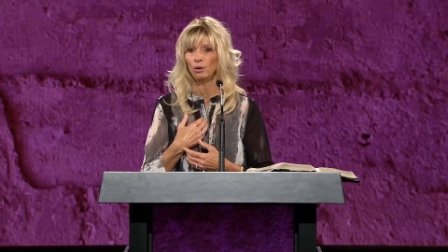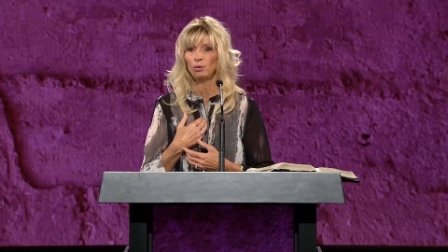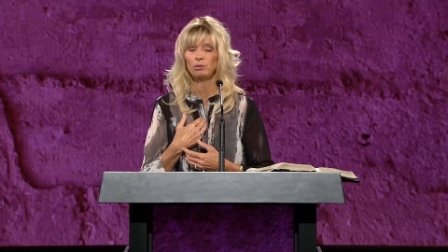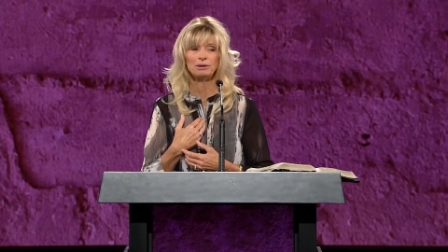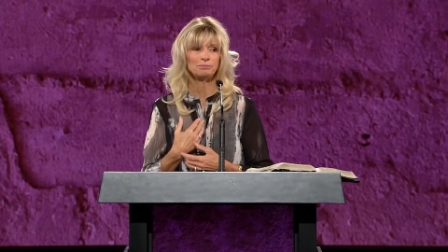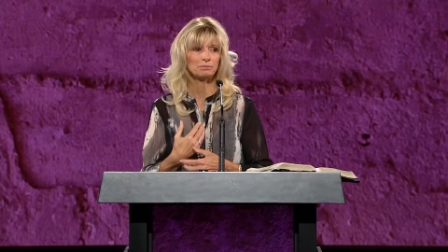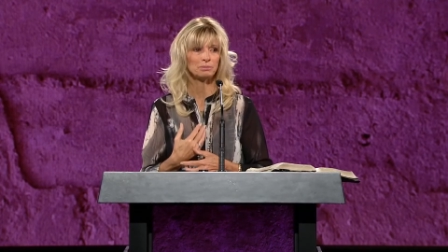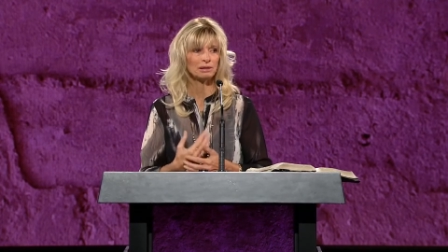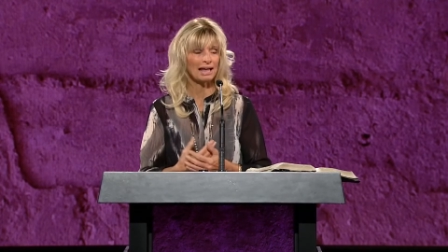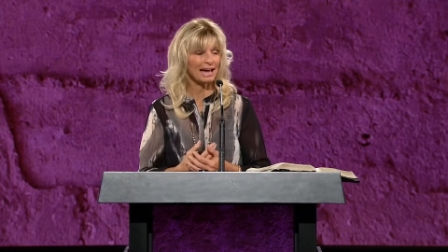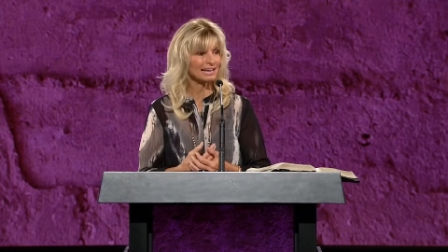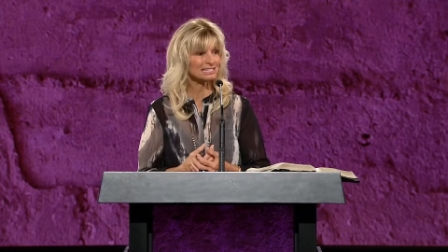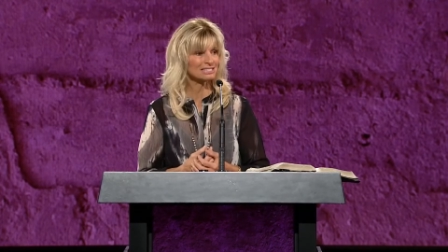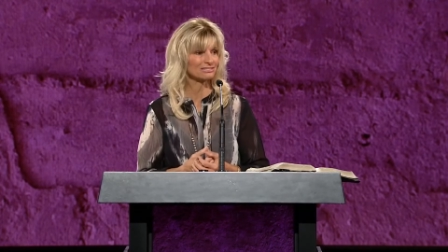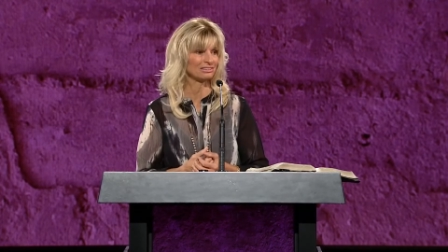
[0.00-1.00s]
we
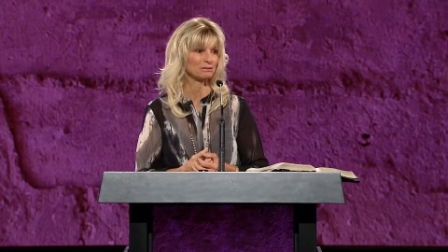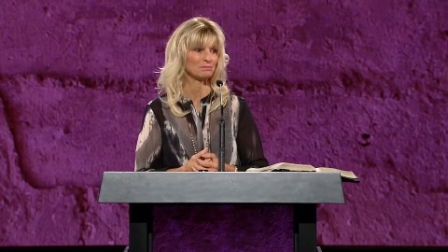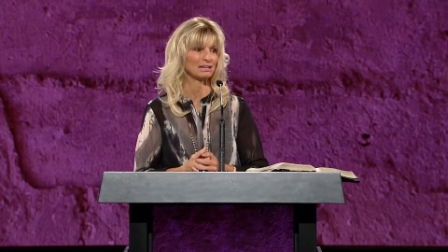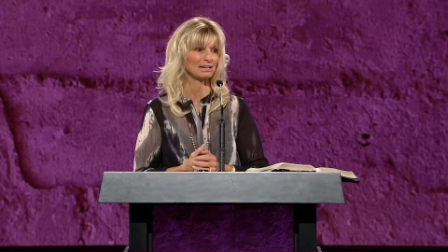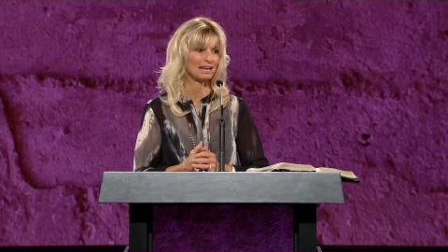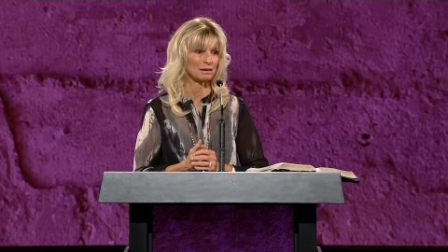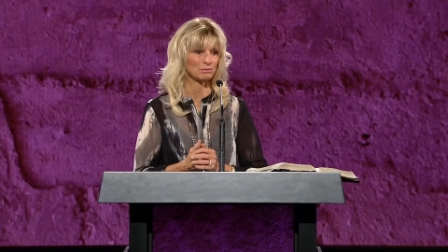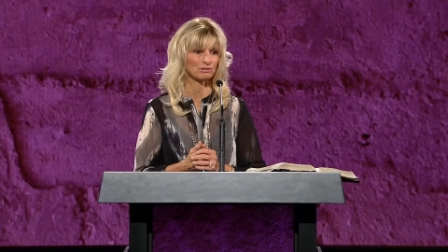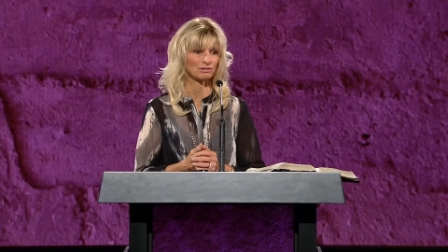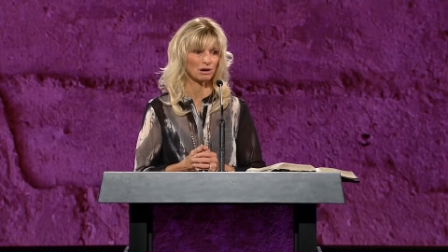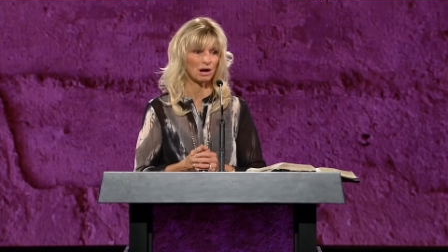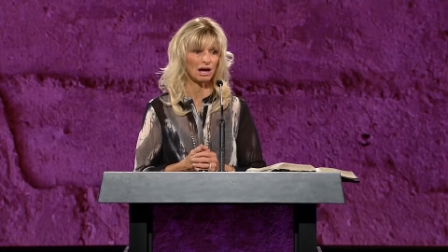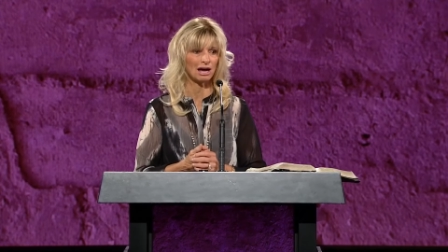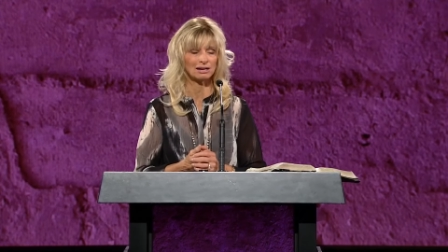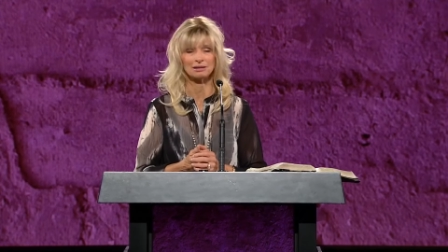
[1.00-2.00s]
blaspheme the name of
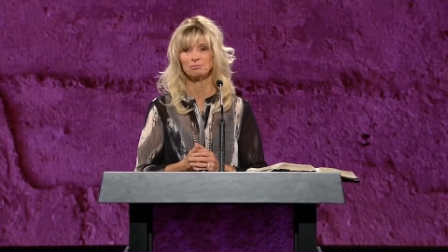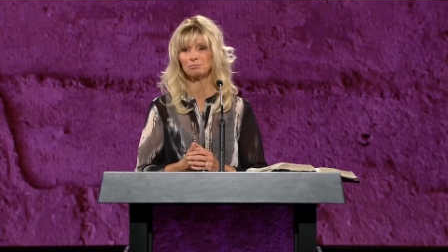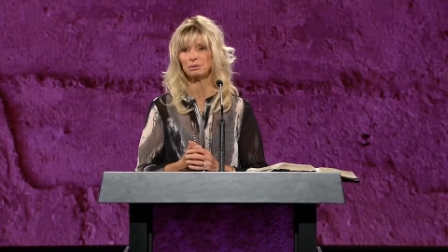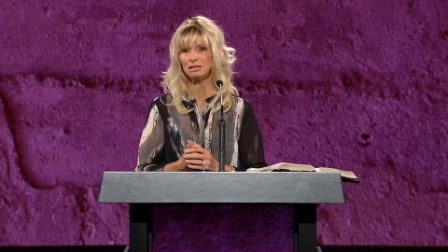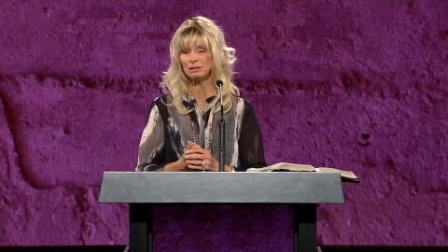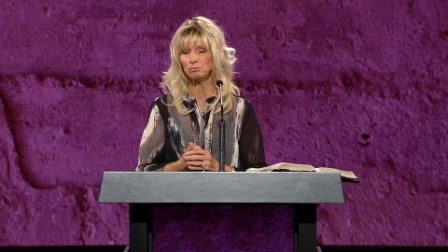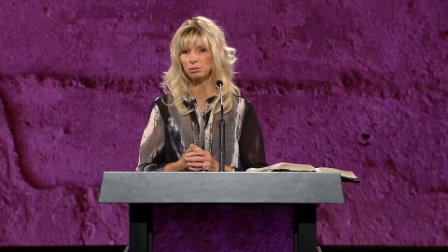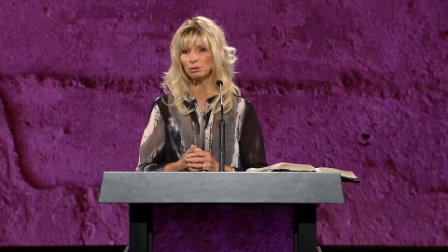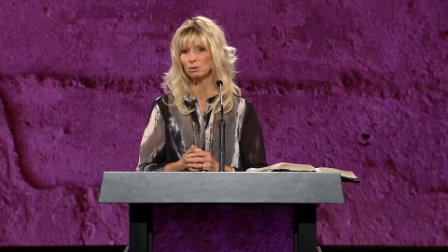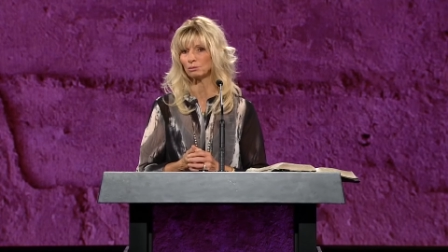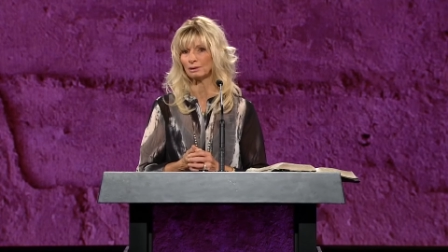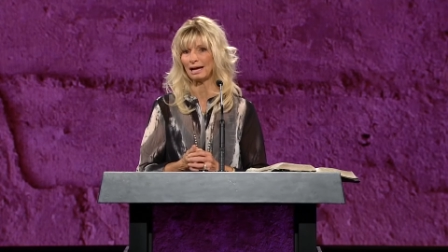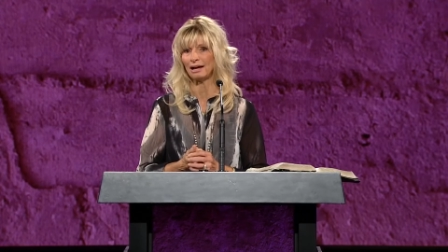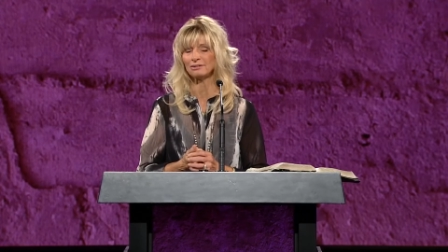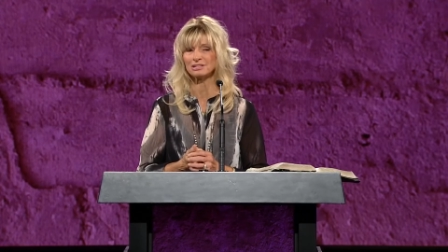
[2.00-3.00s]
God, and people
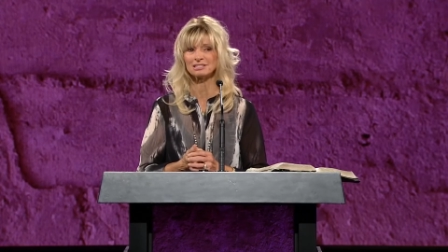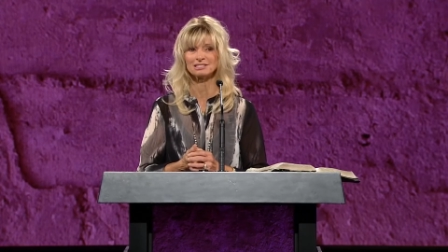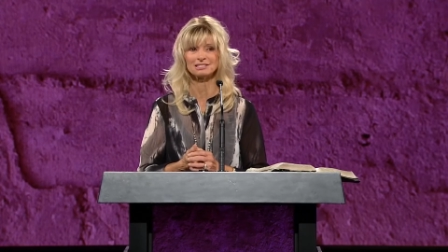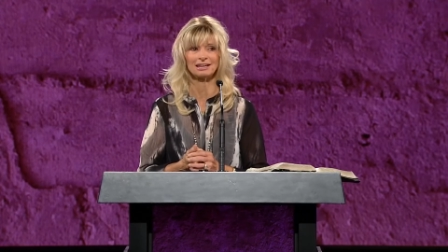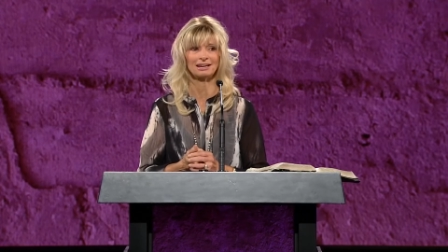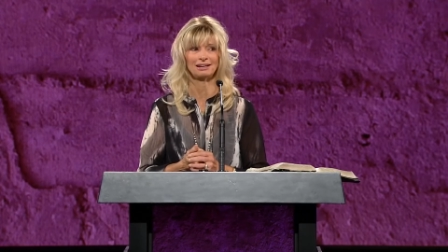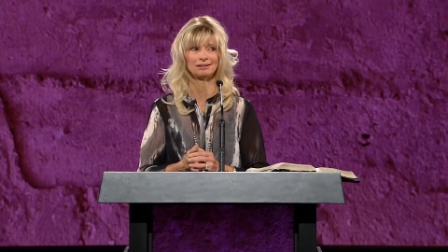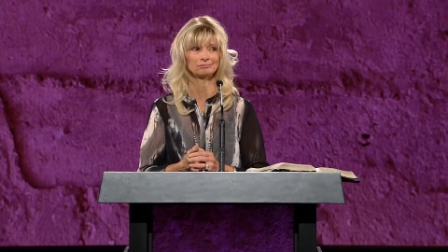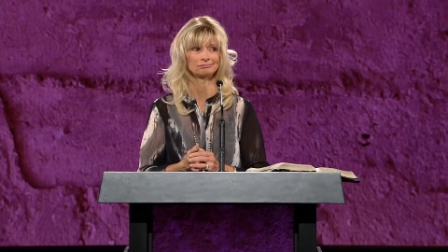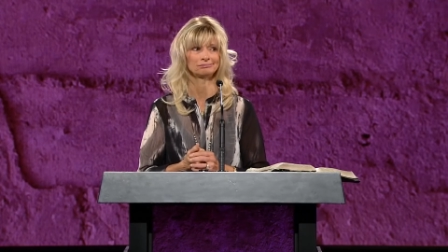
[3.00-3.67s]
around us say,